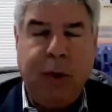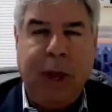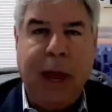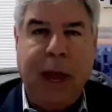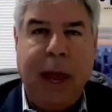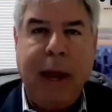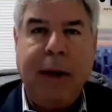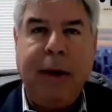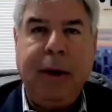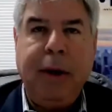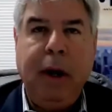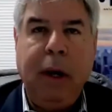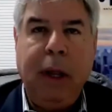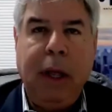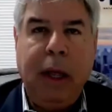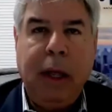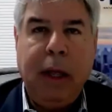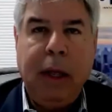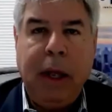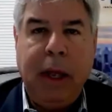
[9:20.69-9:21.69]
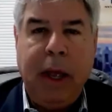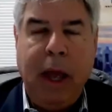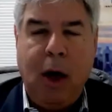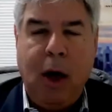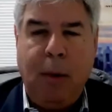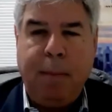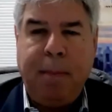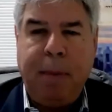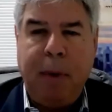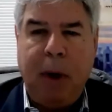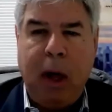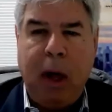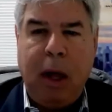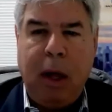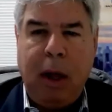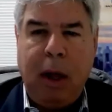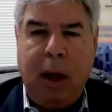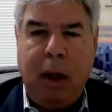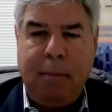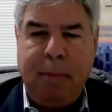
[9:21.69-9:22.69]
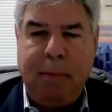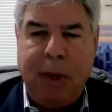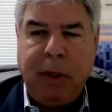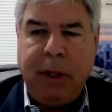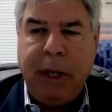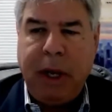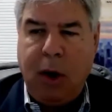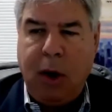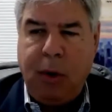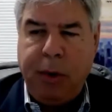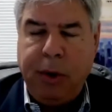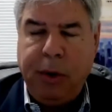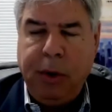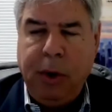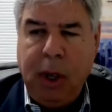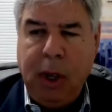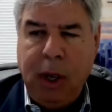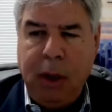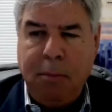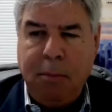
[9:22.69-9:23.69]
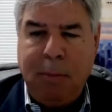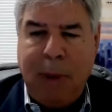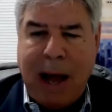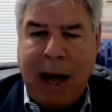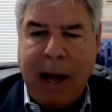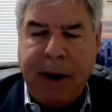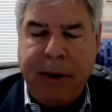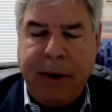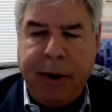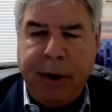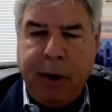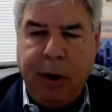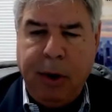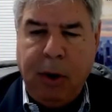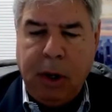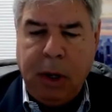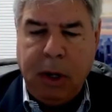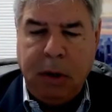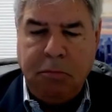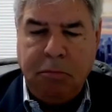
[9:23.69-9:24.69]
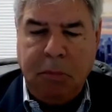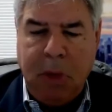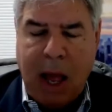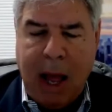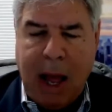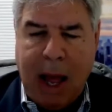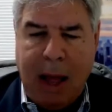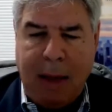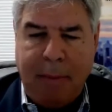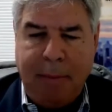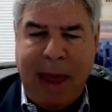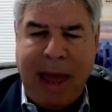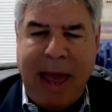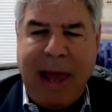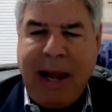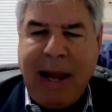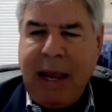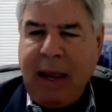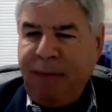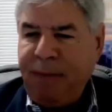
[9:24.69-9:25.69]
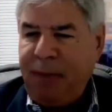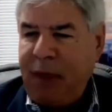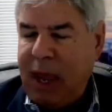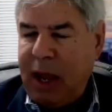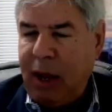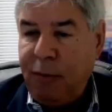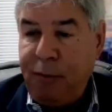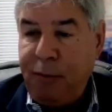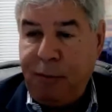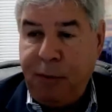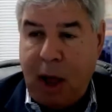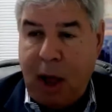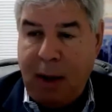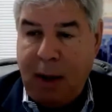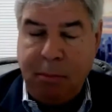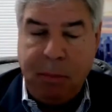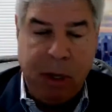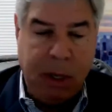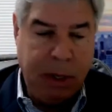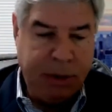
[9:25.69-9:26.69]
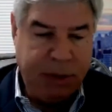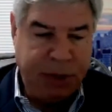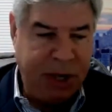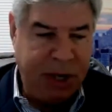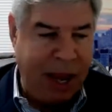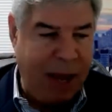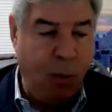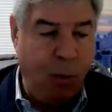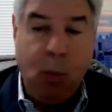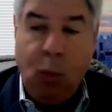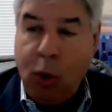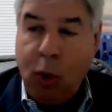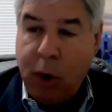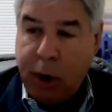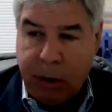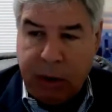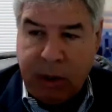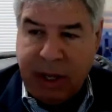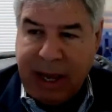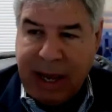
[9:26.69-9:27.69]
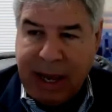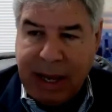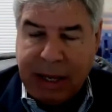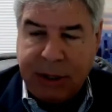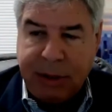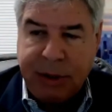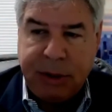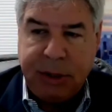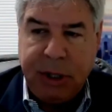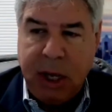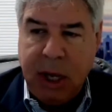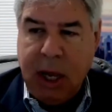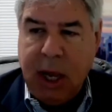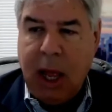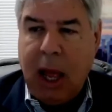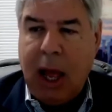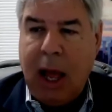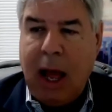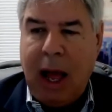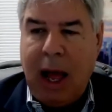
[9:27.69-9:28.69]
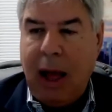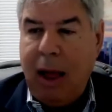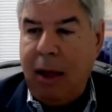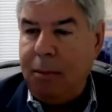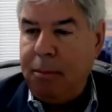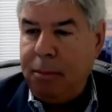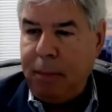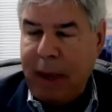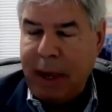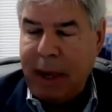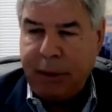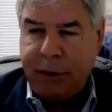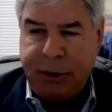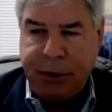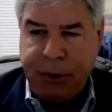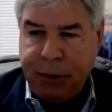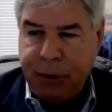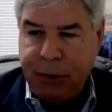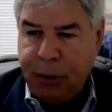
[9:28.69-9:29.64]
can help a building owner monitor uh, anything from, say, water leaks um, to